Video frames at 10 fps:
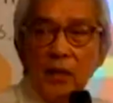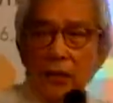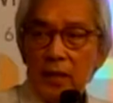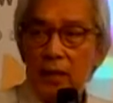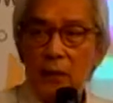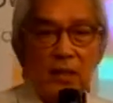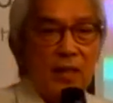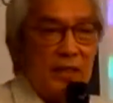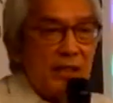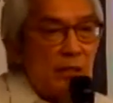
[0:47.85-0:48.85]
already
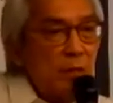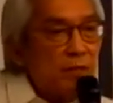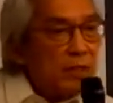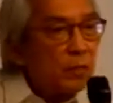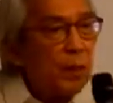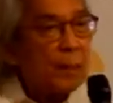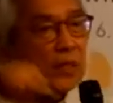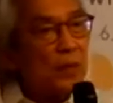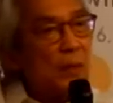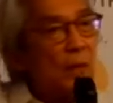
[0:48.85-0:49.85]
disappearing. It's
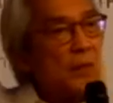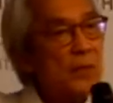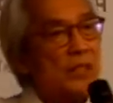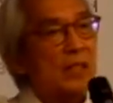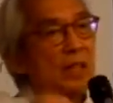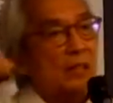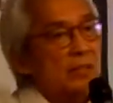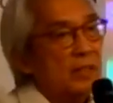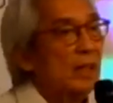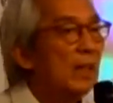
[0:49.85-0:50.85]
getting harder and harder to
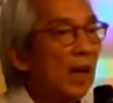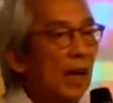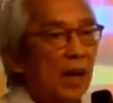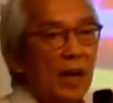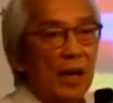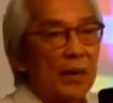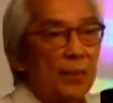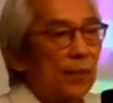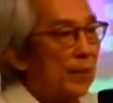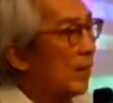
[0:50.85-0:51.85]
find.
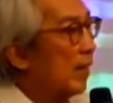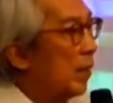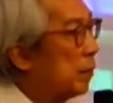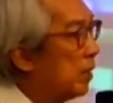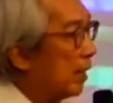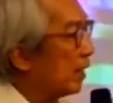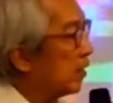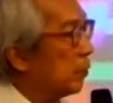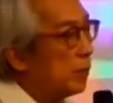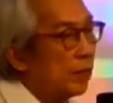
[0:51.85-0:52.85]
They use it. It's
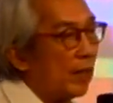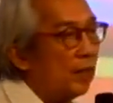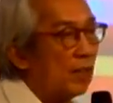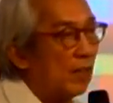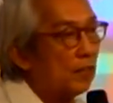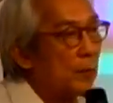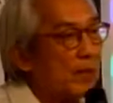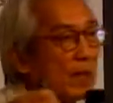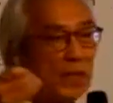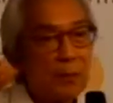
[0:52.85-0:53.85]
used for everything from
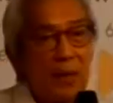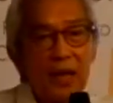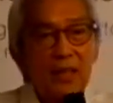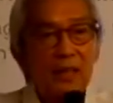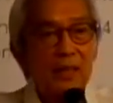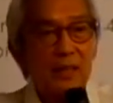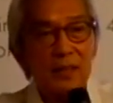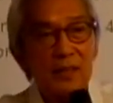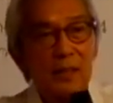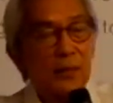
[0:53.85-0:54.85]
taking a bath in
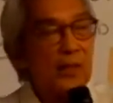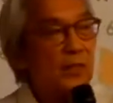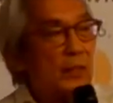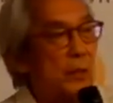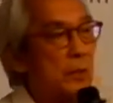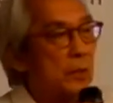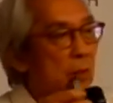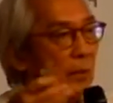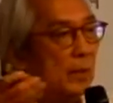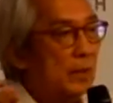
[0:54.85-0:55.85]
the river
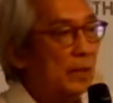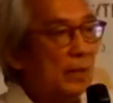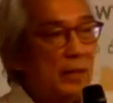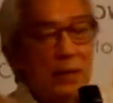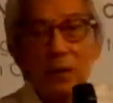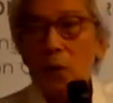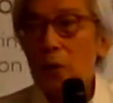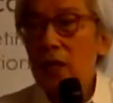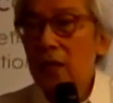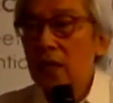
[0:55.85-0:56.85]
to
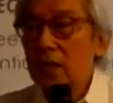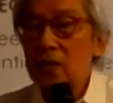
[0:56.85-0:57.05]
cooking and